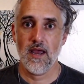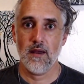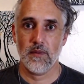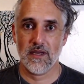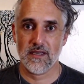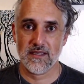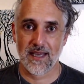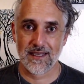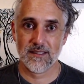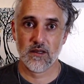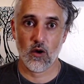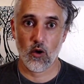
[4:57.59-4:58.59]
because
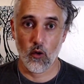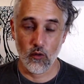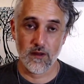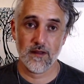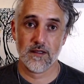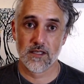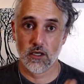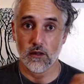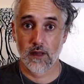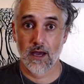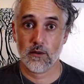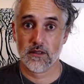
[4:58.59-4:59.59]
that's the only thing that's going to
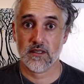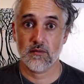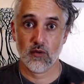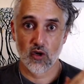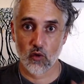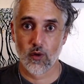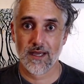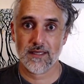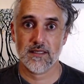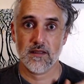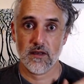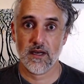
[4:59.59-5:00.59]
allow us to progress
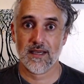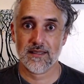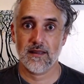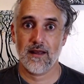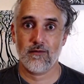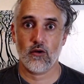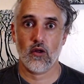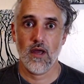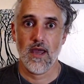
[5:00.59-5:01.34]
to the next level.